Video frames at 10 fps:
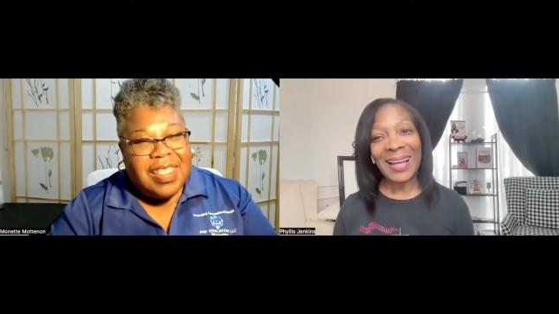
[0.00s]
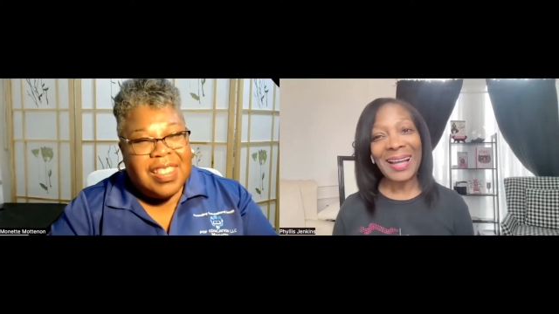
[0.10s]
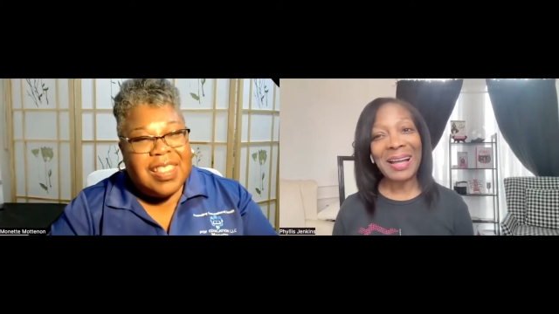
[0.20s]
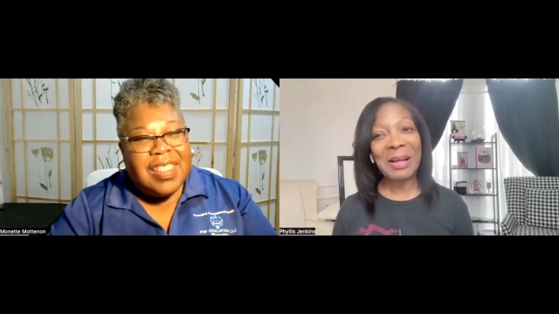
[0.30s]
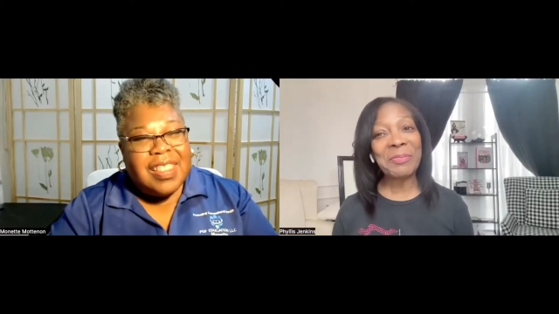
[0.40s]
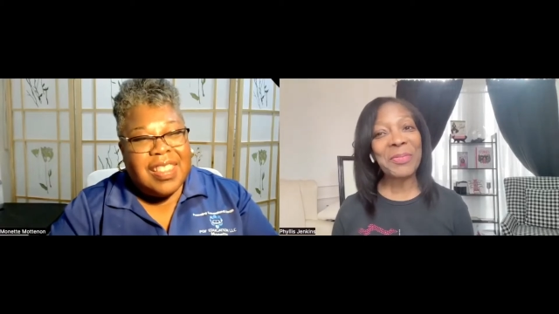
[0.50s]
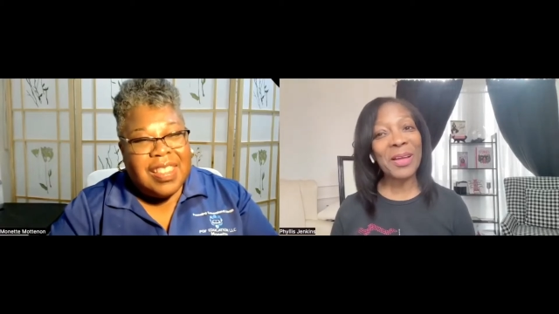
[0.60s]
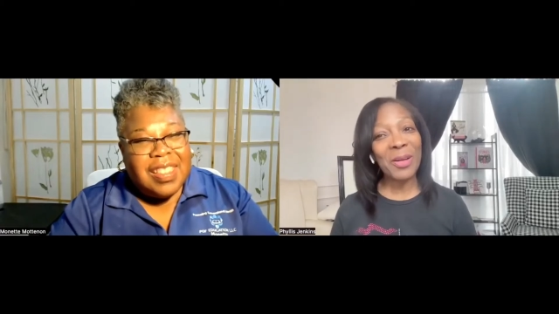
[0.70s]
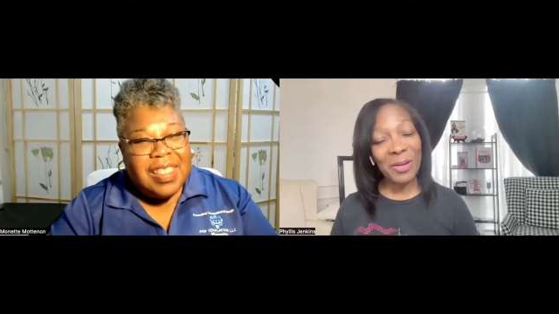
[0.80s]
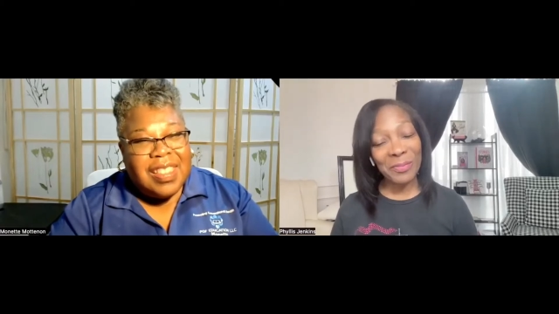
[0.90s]

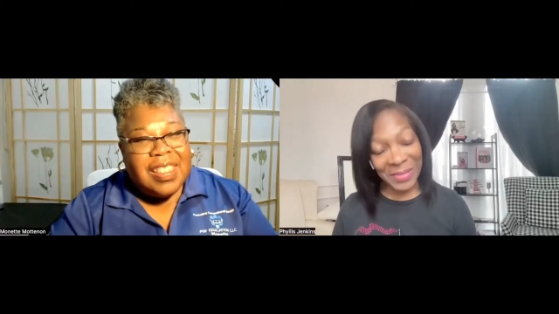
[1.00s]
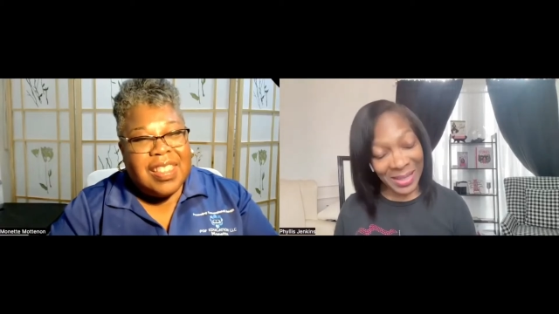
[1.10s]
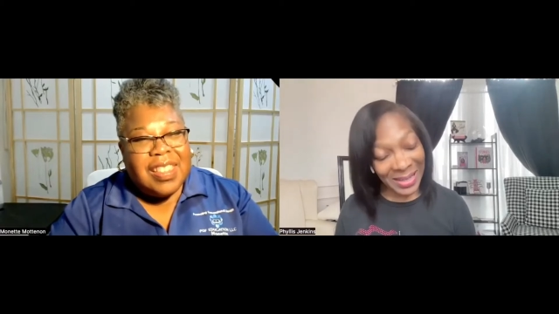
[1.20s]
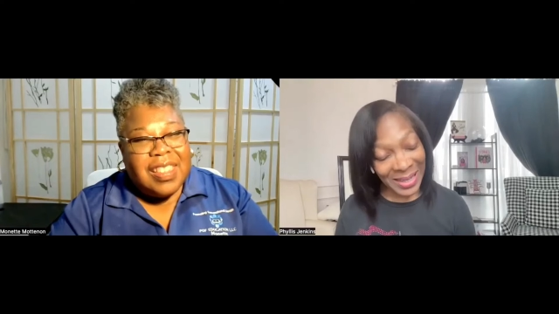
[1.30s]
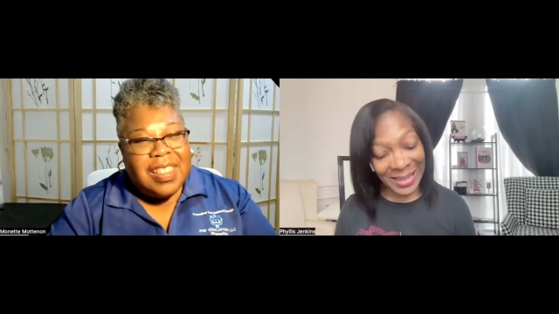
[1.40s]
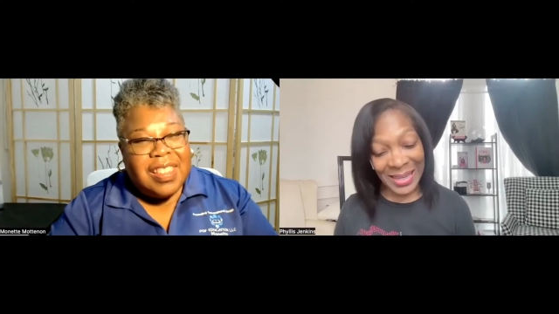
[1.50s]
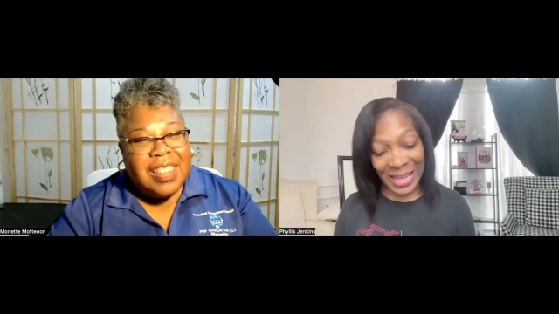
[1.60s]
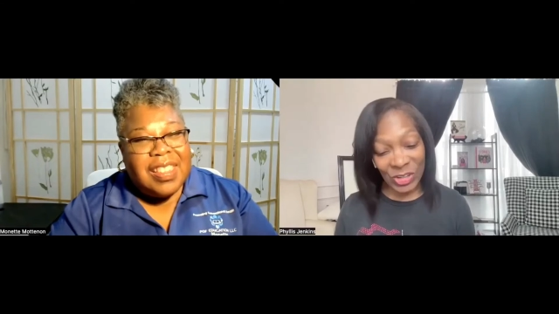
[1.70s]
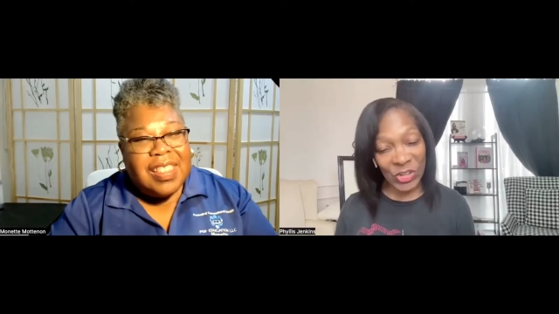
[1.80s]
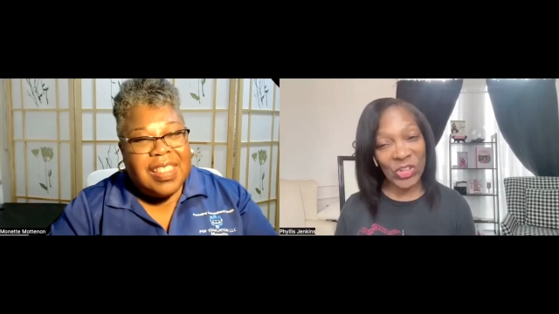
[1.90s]
Speaker 1: um, uh, and and
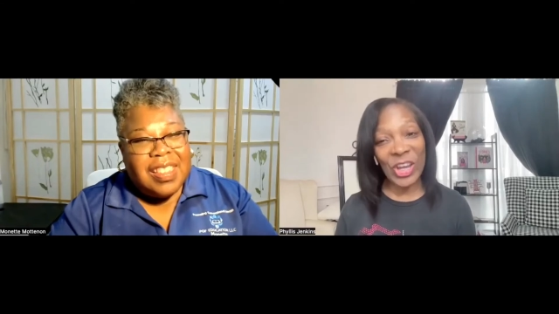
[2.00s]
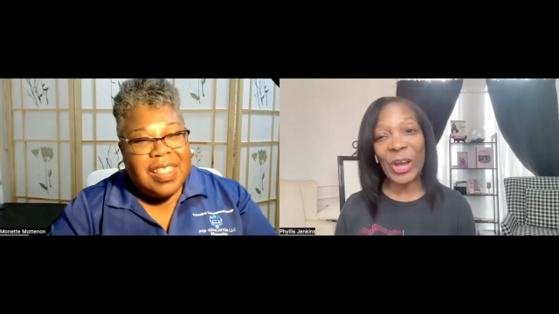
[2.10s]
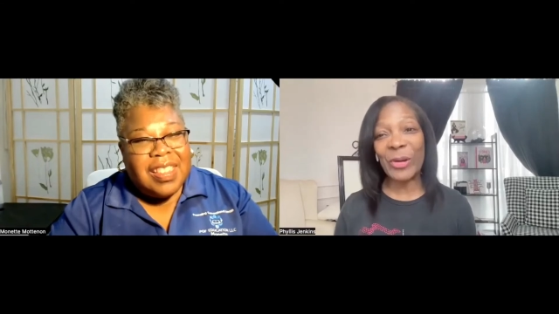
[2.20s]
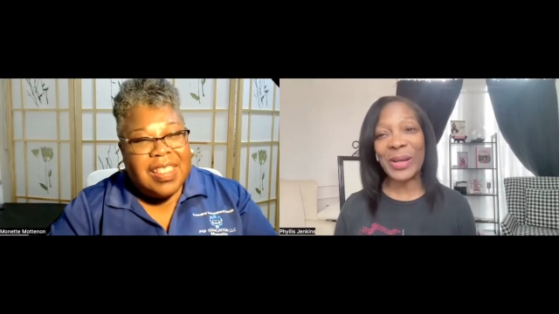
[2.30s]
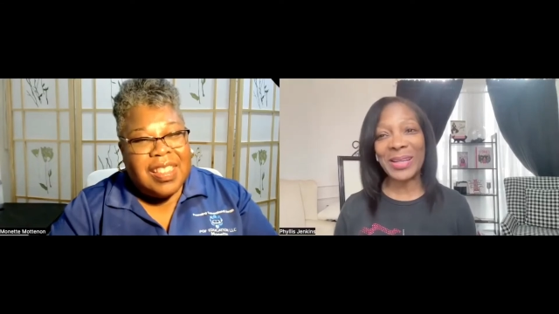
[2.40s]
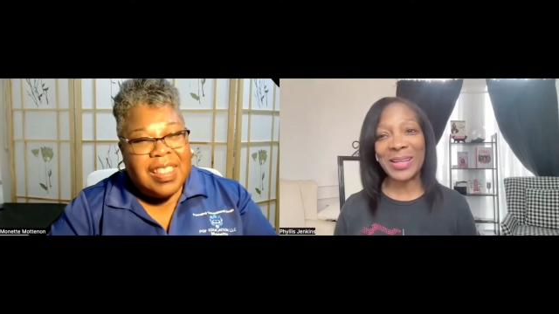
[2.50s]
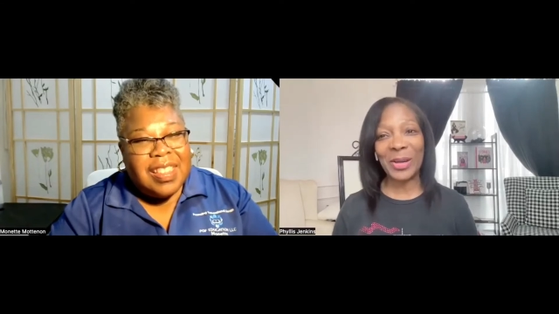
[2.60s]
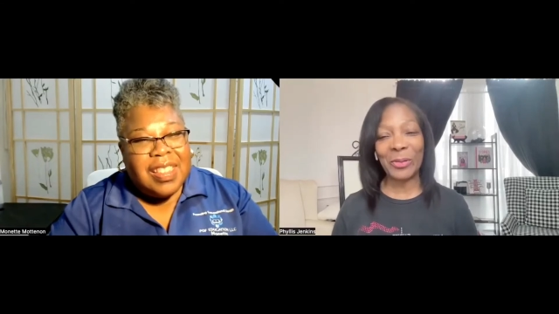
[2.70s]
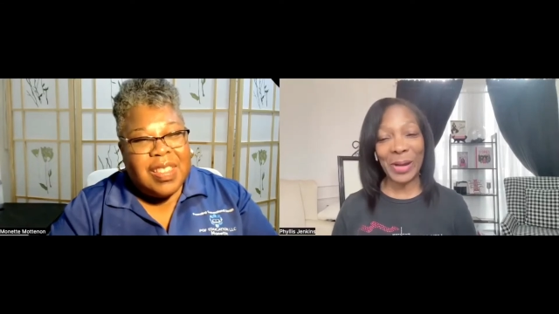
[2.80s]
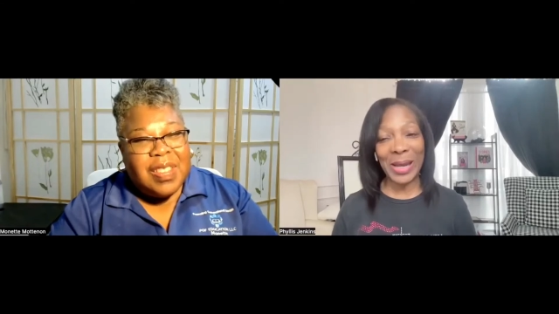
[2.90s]
and
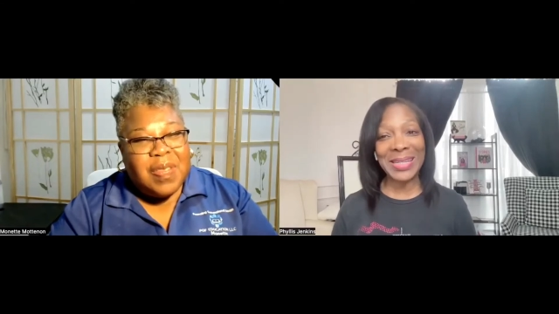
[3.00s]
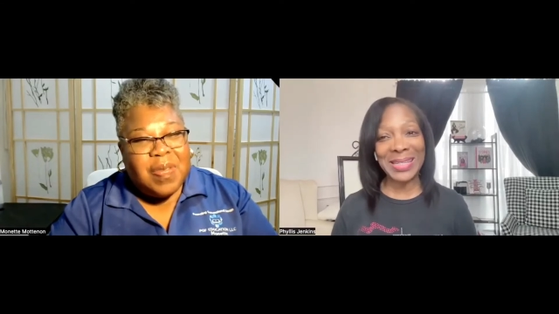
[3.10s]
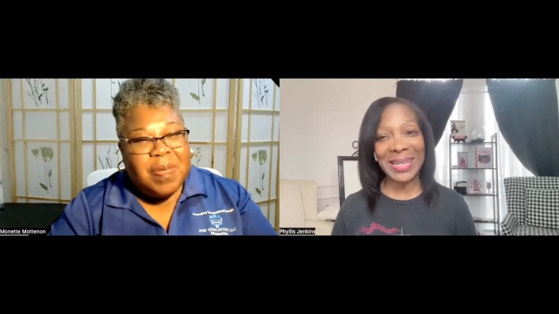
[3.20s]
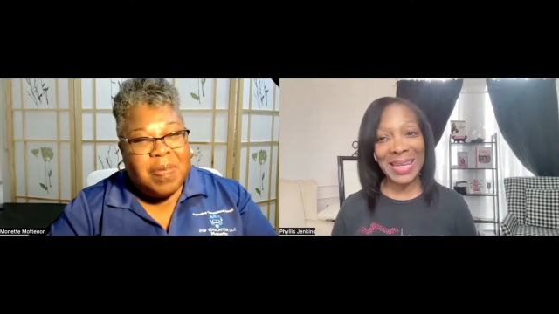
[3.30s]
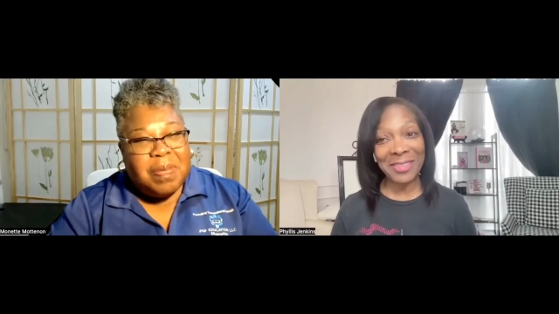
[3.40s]
sharing great